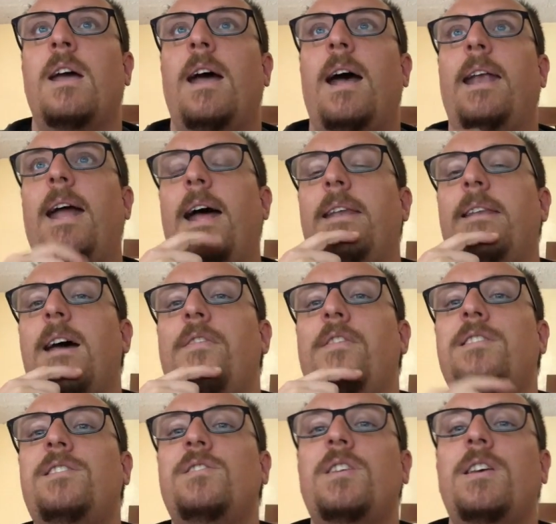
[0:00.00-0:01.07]
And
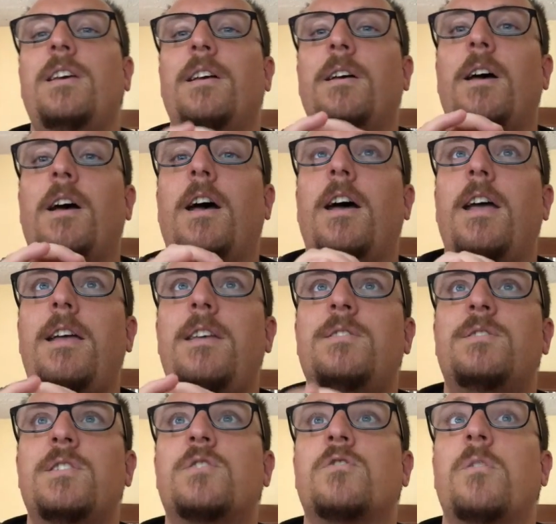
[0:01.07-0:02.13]
this is his
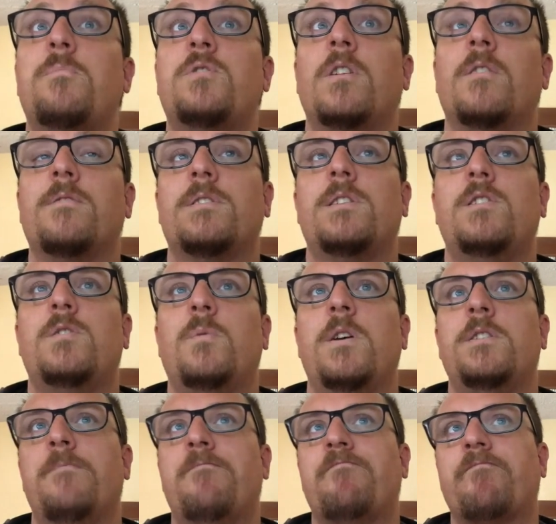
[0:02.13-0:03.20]
description of the
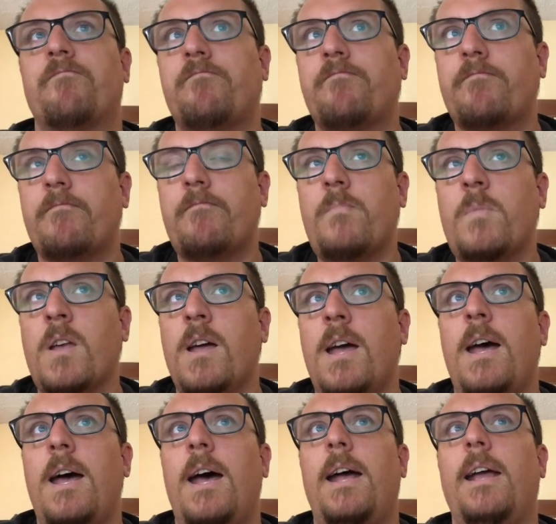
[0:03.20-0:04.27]
situation.
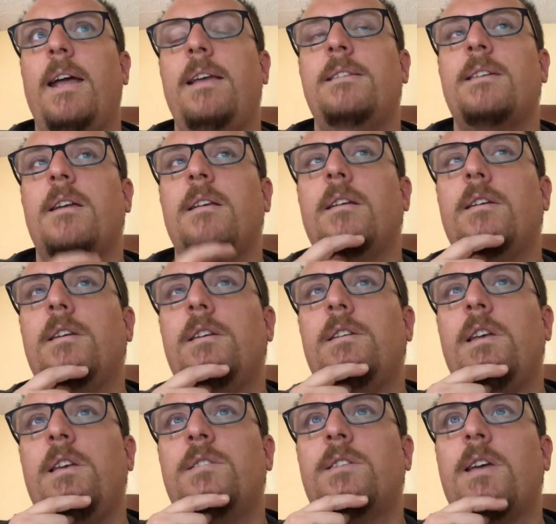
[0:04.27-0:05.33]

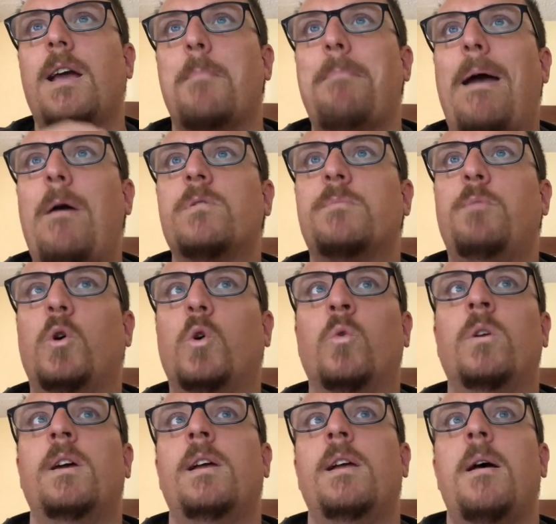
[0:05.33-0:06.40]
He's saying about
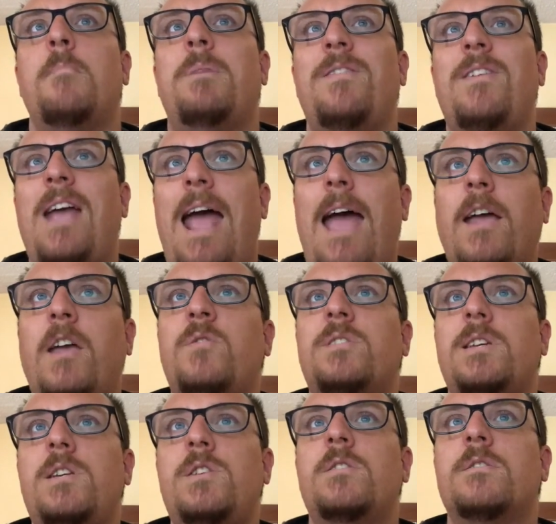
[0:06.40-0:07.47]
Paul, but the
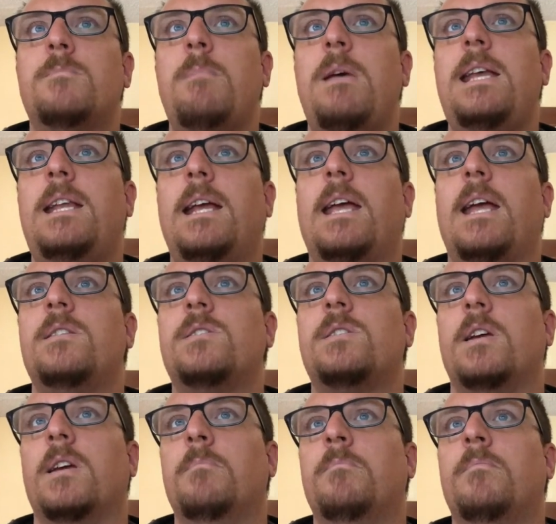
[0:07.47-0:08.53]
accusations made against
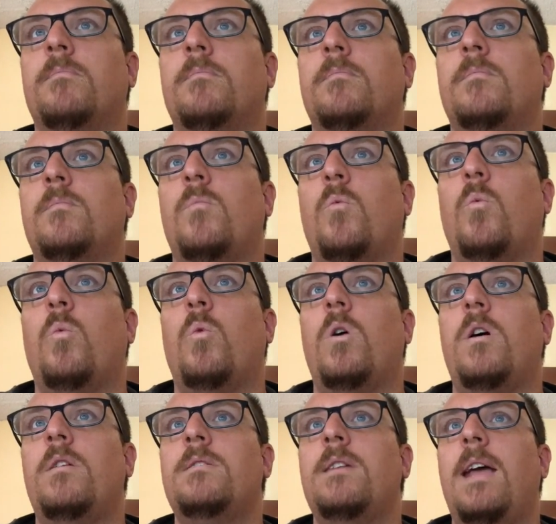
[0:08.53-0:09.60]
him
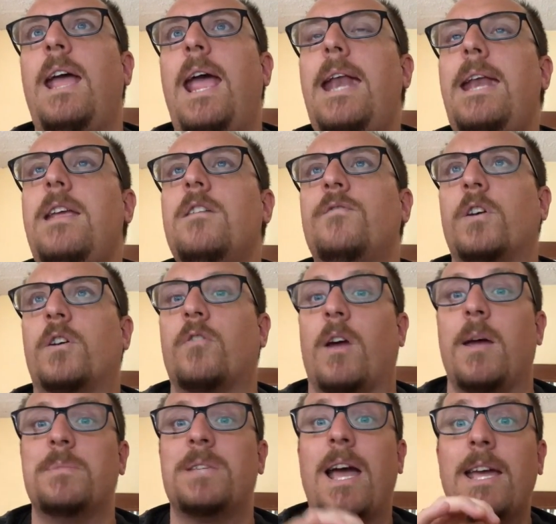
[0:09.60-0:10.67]
weren't any of the
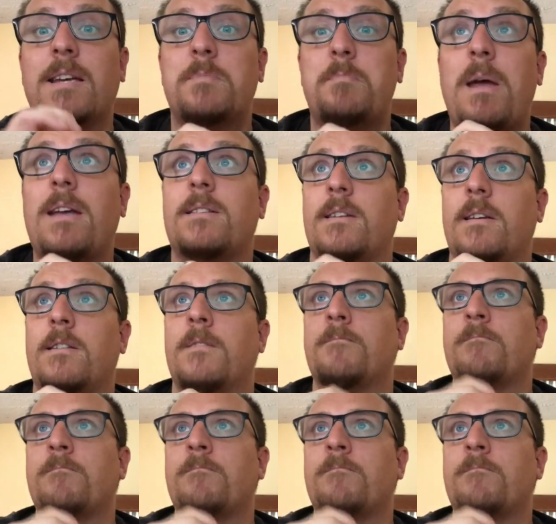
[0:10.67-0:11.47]
crimes I expected.